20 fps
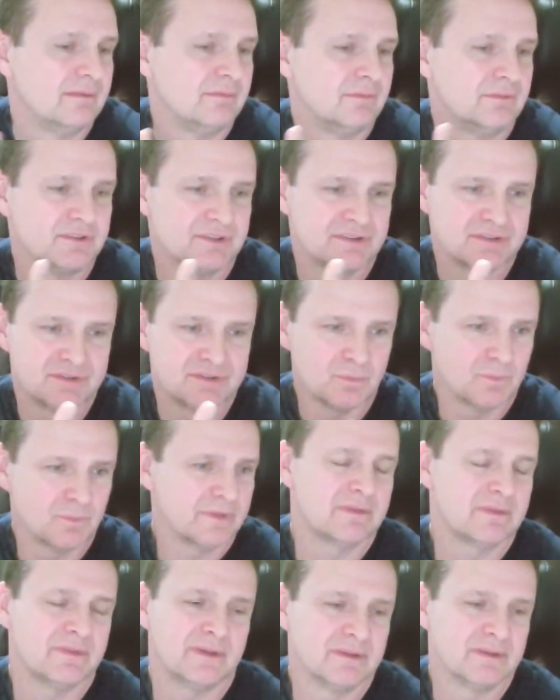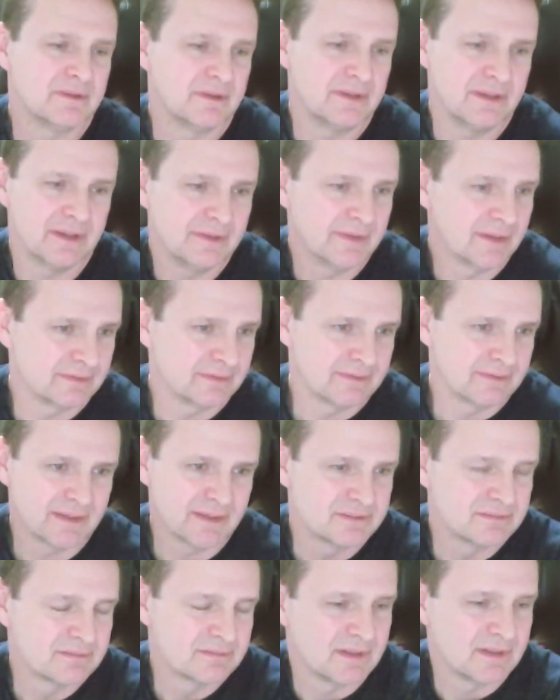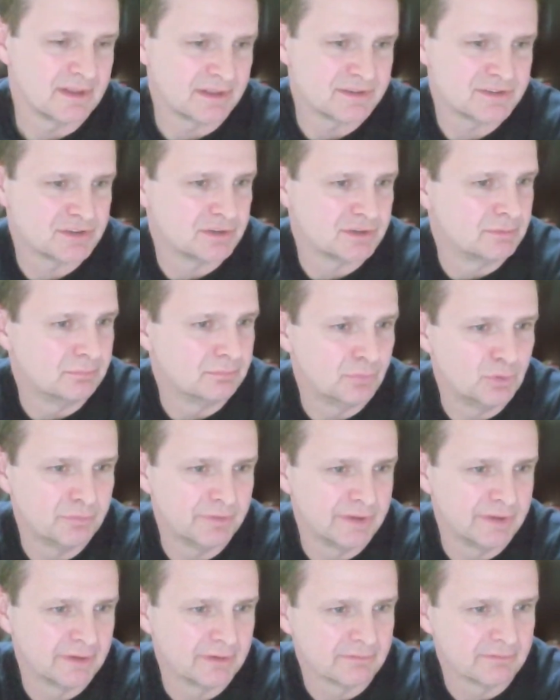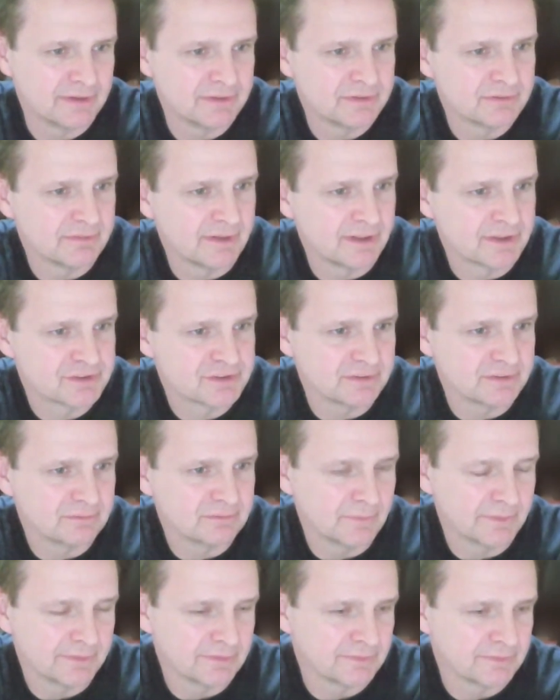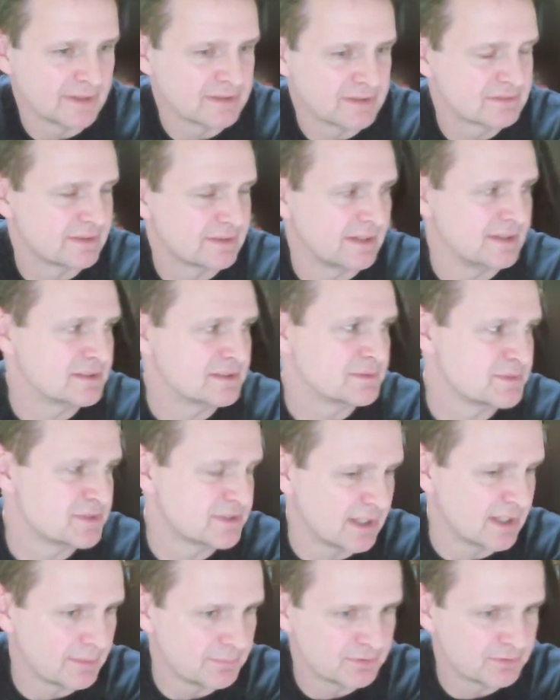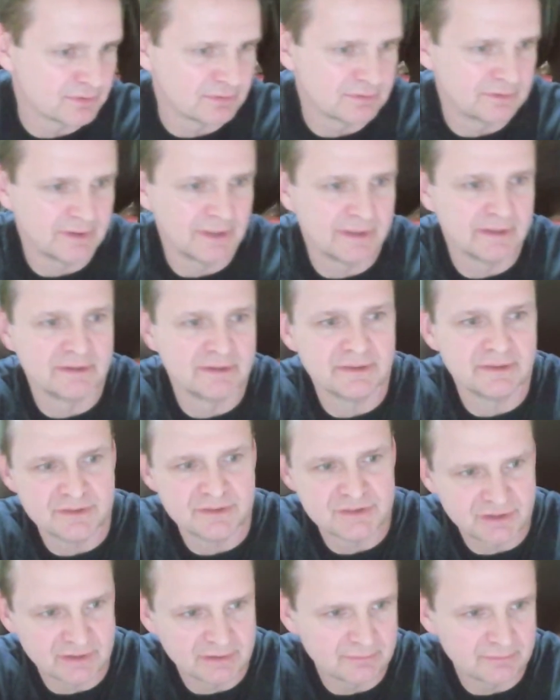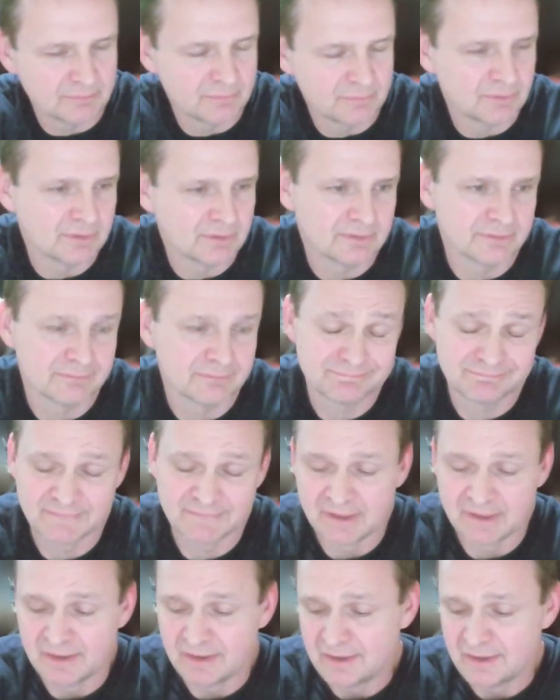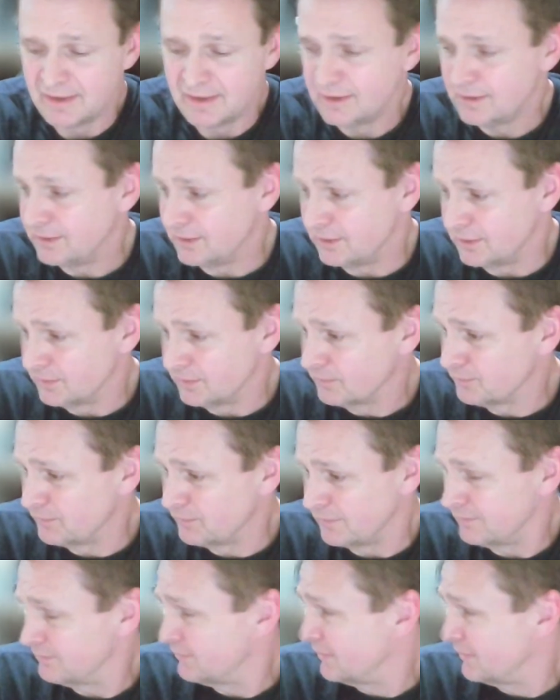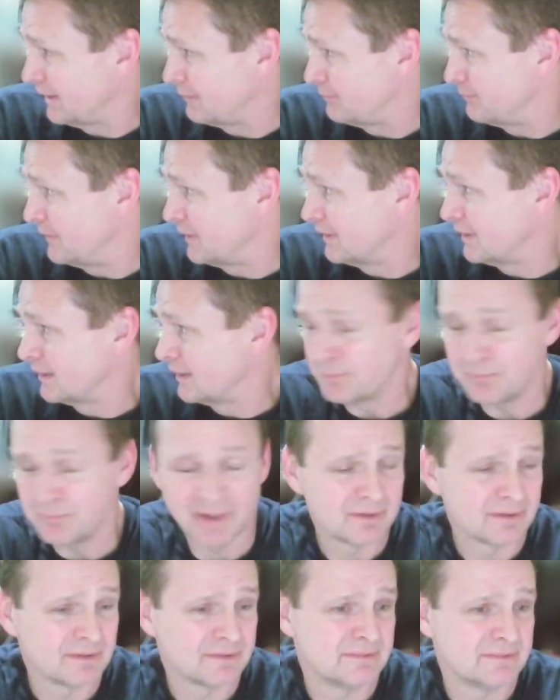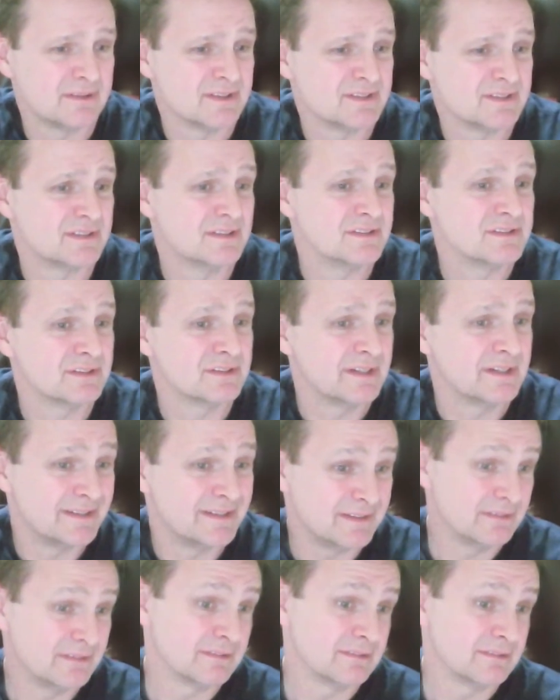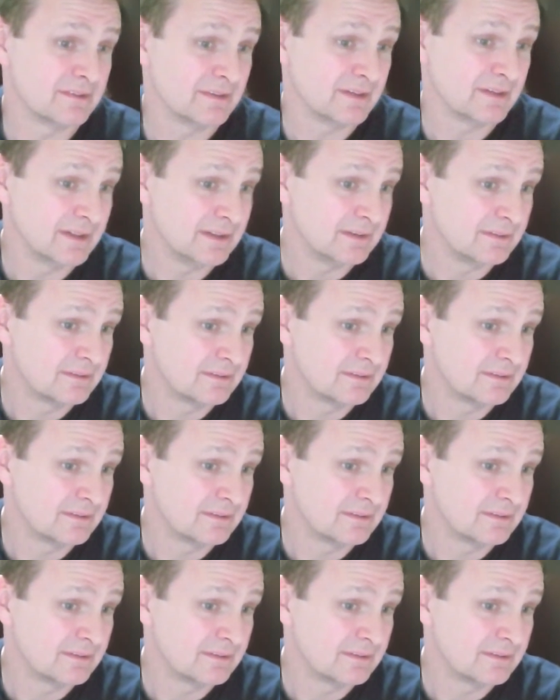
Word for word: Just do one thing today that that gets you moving in the right direction. Whether that's getting some steps, or getting to the gym, or you know, making a better decision at dinner tonight.